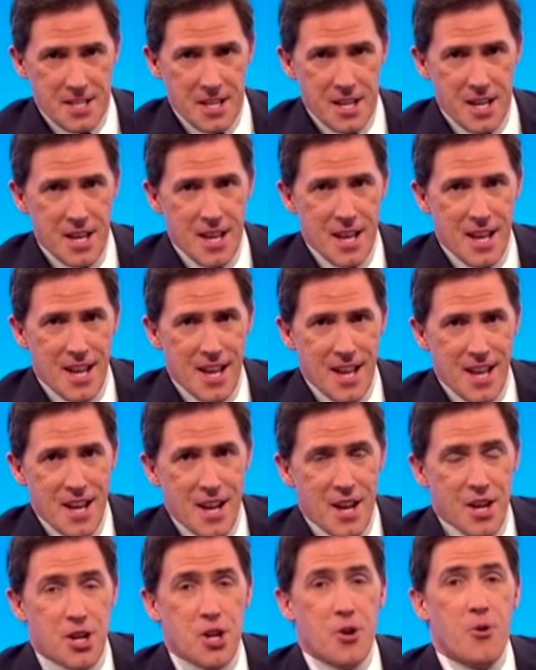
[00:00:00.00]

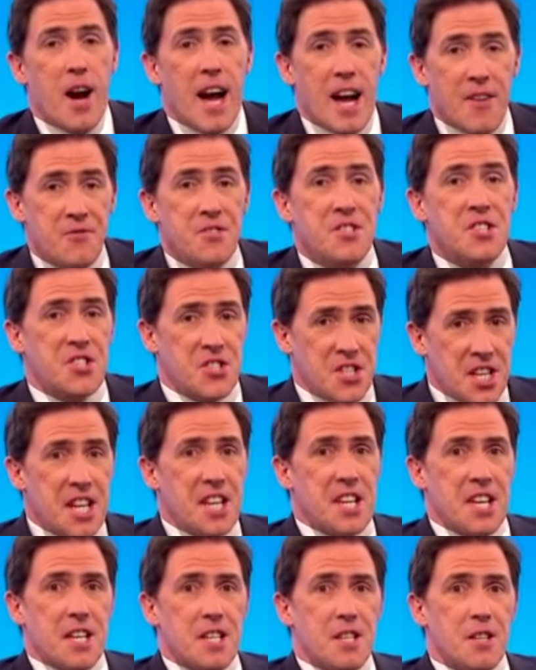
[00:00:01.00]
You haven't
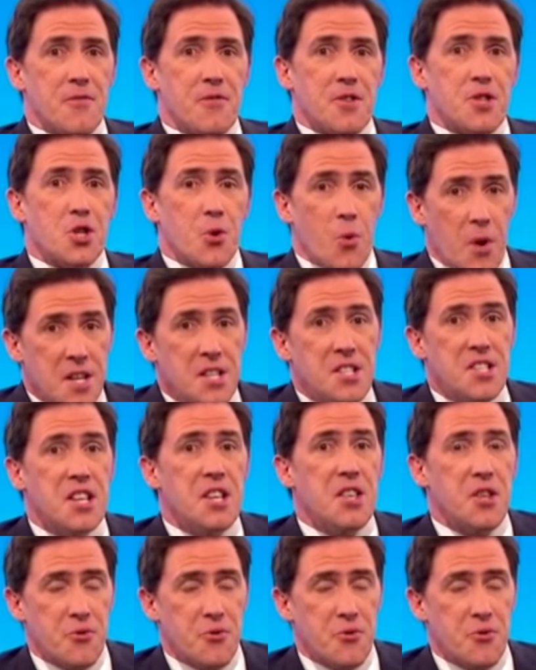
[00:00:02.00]
seen it for 23